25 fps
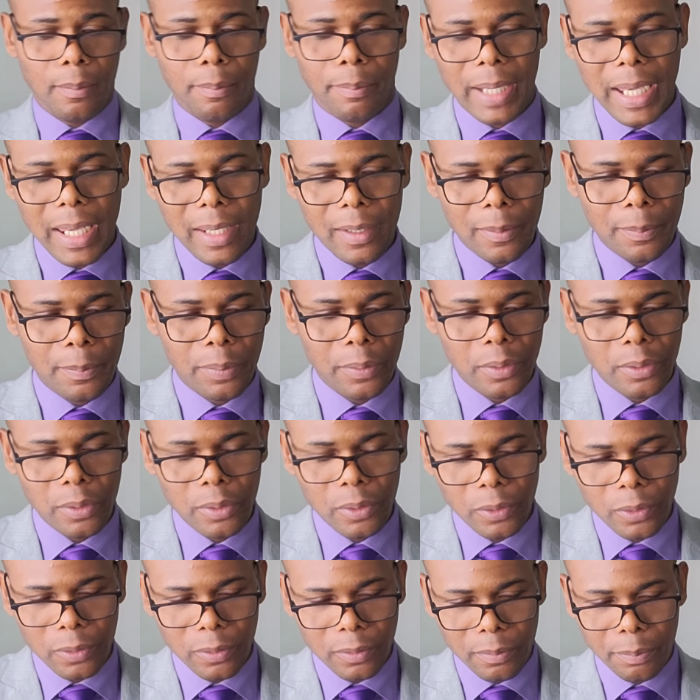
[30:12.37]

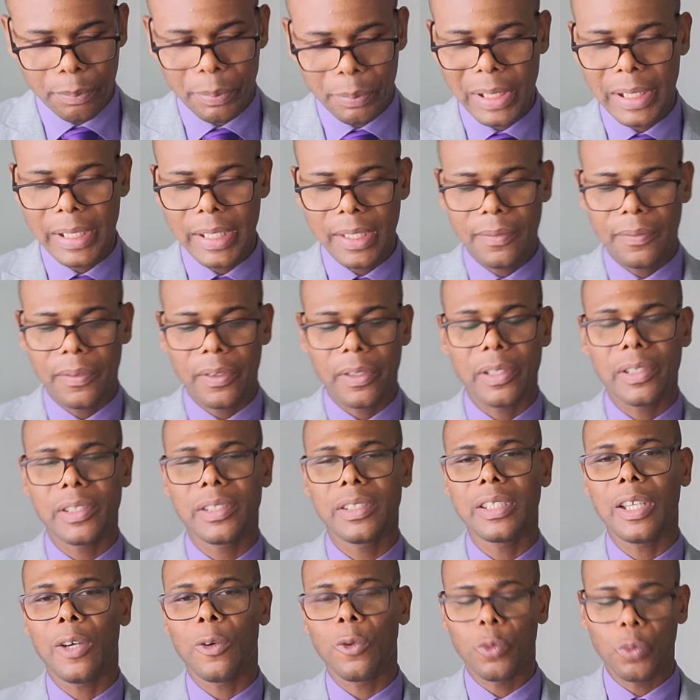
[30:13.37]
Bible
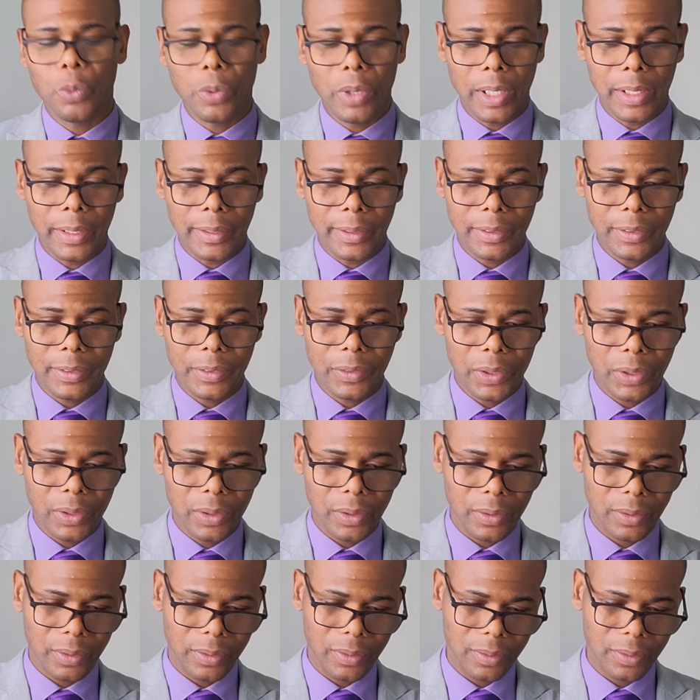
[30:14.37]
believers are warned,